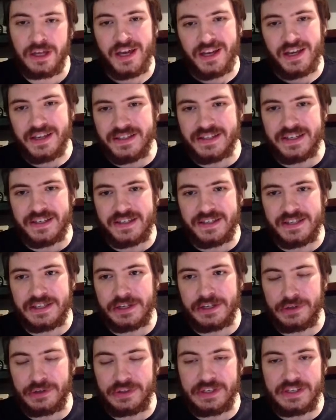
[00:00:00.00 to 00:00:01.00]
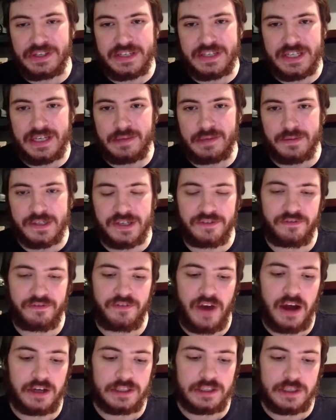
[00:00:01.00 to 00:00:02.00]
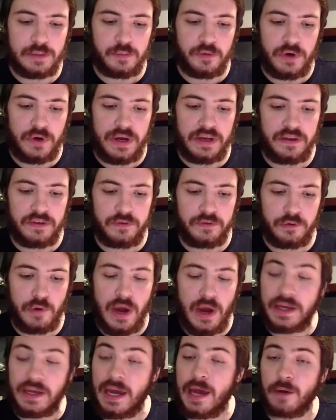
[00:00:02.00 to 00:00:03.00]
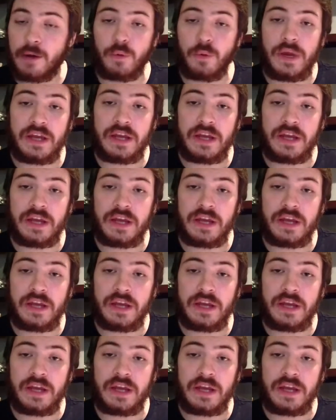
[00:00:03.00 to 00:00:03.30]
is this the year these teams can finally break through. I can't wait